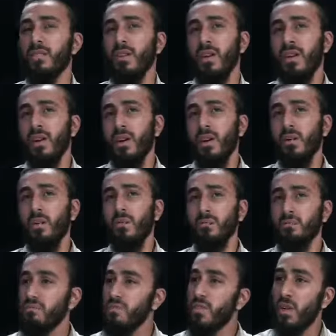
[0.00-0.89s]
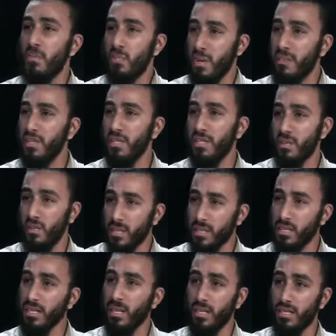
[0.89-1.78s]
you is,
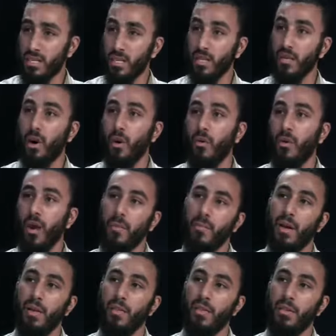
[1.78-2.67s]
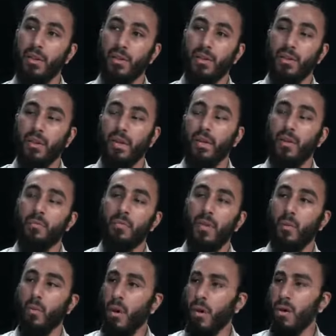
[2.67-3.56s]
previously we discussed the go-wrap method,
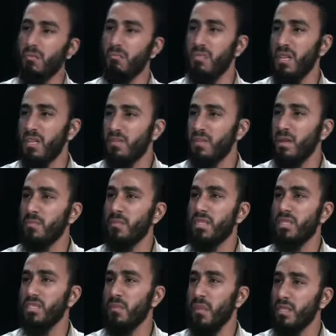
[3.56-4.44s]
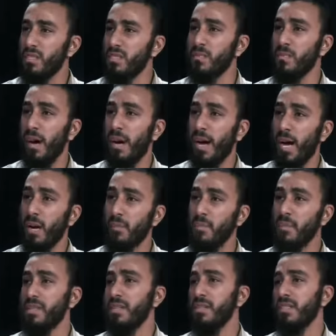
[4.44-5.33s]
but what in some situations might
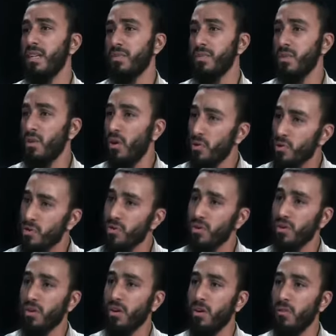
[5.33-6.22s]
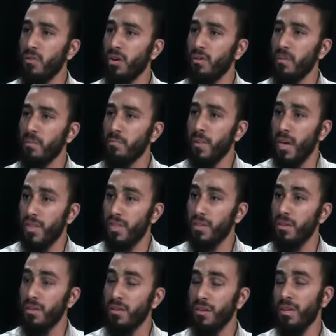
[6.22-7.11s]
happen is that you go through the go-wrap
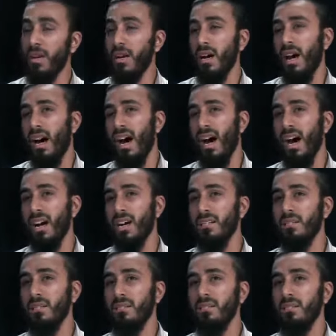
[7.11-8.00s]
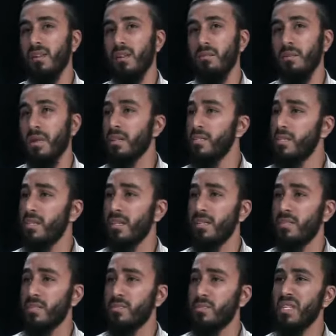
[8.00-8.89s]
method and the
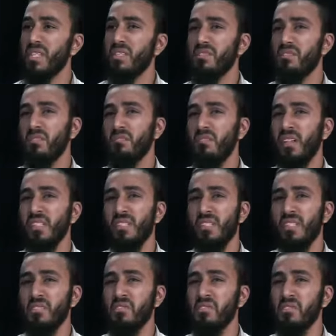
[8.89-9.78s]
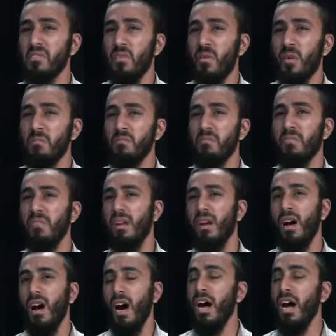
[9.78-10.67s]
person that you're speaking to might just say, do you know what,